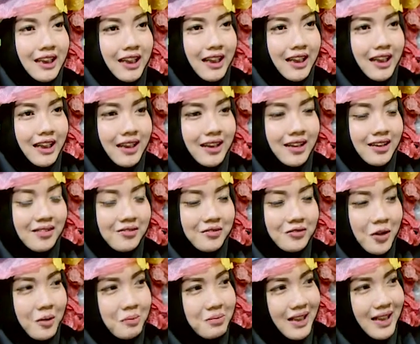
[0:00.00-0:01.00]
And
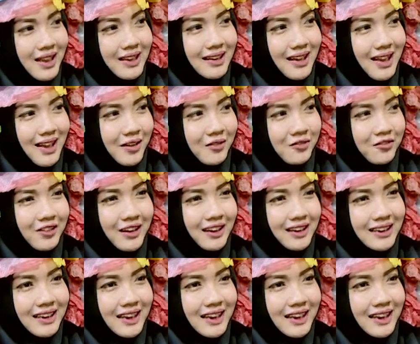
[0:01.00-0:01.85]
from that, I feel